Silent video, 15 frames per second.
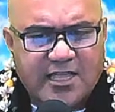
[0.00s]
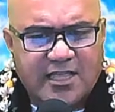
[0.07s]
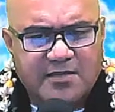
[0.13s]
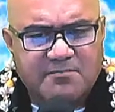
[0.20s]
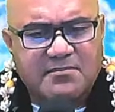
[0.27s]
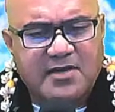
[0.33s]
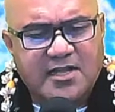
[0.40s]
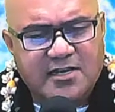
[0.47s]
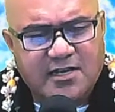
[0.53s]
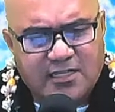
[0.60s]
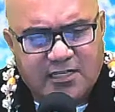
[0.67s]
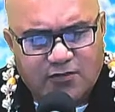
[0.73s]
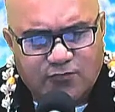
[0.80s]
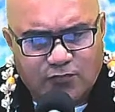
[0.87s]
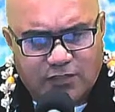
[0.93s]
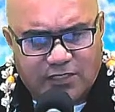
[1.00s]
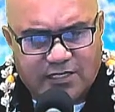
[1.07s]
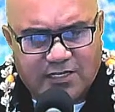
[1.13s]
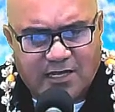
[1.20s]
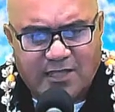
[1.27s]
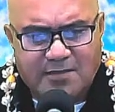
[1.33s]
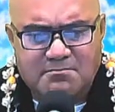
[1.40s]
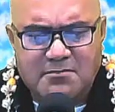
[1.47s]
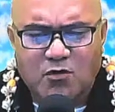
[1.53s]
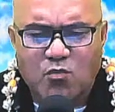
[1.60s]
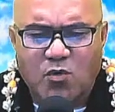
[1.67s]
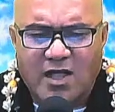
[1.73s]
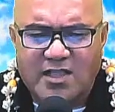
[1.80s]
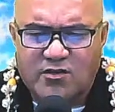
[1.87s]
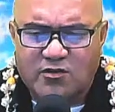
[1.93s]
E mā nei a whore nā e
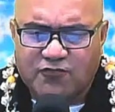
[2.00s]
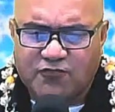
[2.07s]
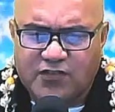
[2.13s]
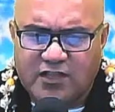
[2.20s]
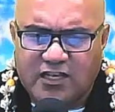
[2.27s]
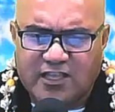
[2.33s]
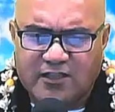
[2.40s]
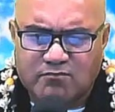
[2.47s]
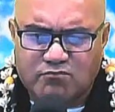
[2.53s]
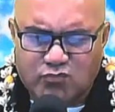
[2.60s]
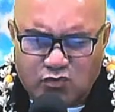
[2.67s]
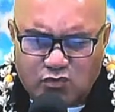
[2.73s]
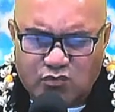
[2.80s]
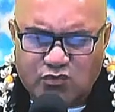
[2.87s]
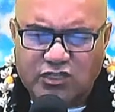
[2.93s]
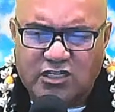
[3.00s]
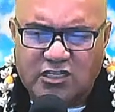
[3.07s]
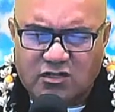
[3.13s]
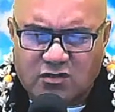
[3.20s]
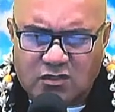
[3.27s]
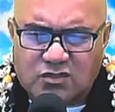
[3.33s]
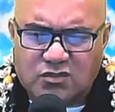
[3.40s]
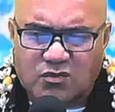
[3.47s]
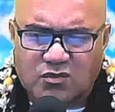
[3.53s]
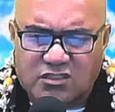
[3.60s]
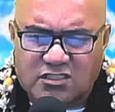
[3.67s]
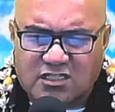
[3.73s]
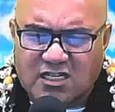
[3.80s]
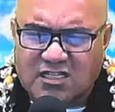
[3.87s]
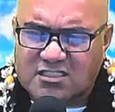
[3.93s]
mauai o le while mō I le loto o le
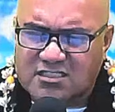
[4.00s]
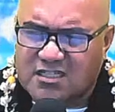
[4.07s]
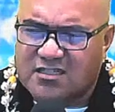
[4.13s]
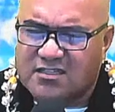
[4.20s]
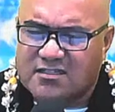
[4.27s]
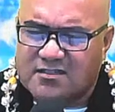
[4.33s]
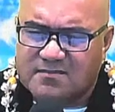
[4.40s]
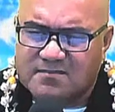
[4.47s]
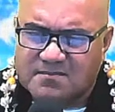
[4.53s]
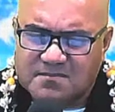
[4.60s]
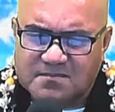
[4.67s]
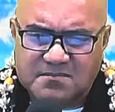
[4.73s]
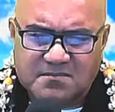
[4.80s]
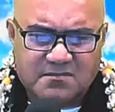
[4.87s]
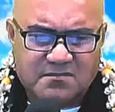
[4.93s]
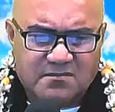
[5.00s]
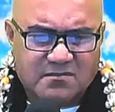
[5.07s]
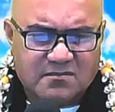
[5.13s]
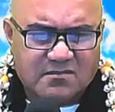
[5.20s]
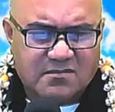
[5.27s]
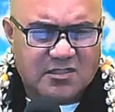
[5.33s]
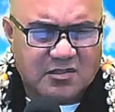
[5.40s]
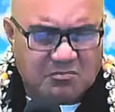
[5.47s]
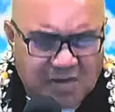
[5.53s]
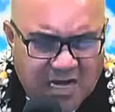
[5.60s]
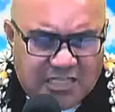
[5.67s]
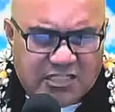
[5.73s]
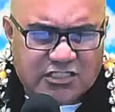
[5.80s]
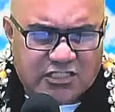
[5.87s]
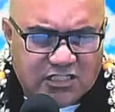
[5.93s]
tangata.
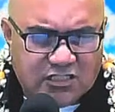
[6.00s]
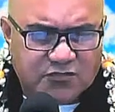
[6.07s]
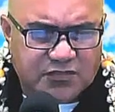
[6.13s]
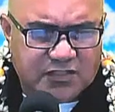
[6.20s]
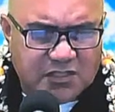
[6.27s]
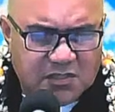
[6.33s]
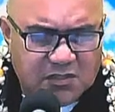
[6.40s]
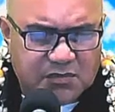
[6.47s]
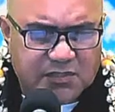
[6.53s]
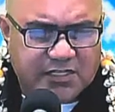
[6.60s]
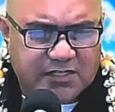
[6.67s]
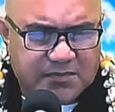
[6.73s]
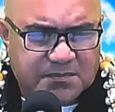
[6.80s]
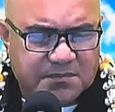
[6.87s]
Myself included.